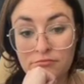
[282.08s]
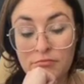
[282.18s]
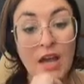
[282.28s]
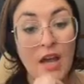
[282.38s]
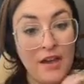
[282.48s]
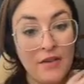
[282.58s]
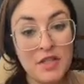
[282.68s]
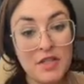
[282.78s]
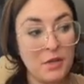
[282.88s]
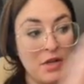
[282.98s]
I've
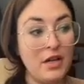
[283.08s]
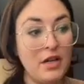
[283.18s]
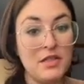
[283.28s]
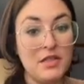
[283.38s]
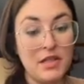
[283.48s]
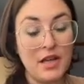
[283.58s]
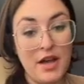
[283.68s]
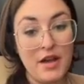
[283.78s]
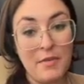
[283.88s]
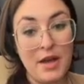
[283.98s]
experienced
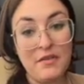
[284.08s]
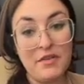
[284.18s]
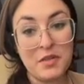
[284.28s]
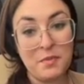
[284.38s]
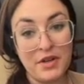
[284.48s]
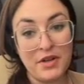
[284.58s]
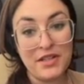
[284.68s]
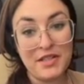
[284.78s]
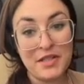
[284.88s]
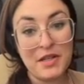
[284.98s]
I've experienced